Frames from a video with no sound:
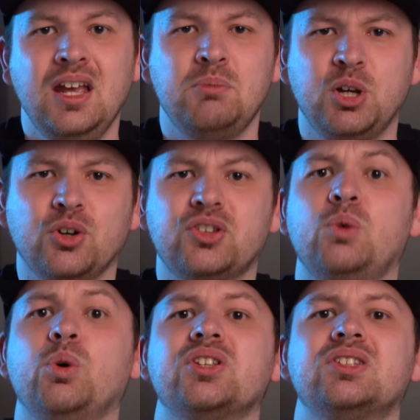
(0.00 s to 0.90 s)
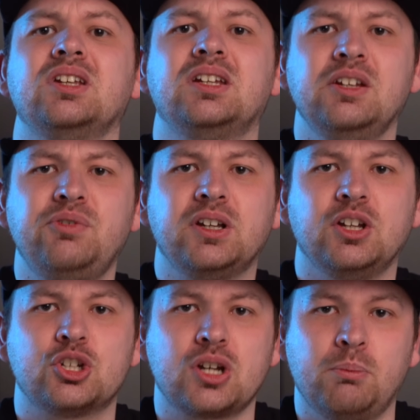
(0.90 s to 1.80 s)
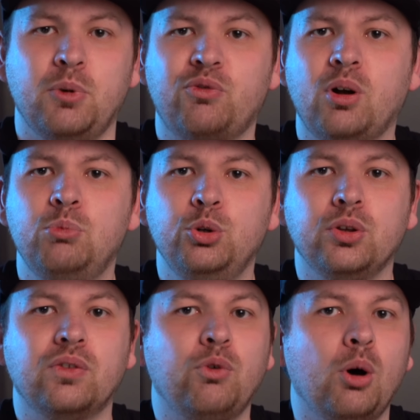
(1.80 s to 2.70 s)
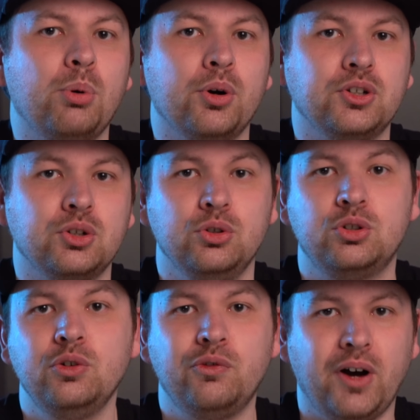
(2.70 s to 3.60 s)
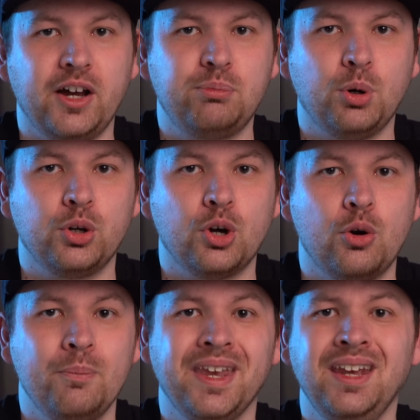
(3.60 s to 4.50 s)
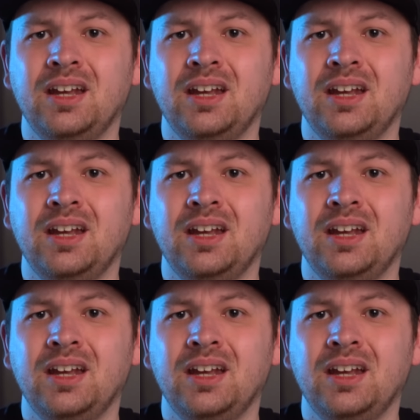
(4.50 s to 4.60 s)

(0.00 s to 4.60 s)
because there was a significant jump from Bluetooth 4.2 to 5.0.